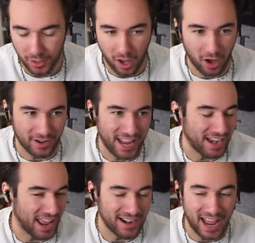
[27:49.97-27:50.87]
Oh, now,
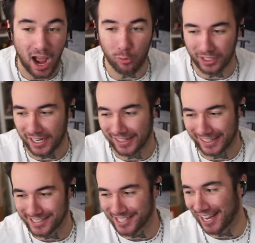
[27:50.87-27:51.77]
now, now we're getting
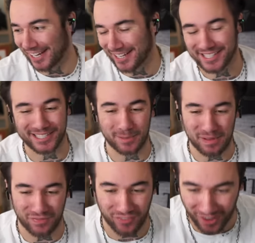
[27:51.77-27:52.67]
insane. This is going to be
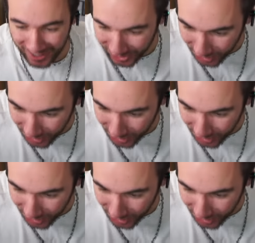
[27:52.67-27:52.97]
fucking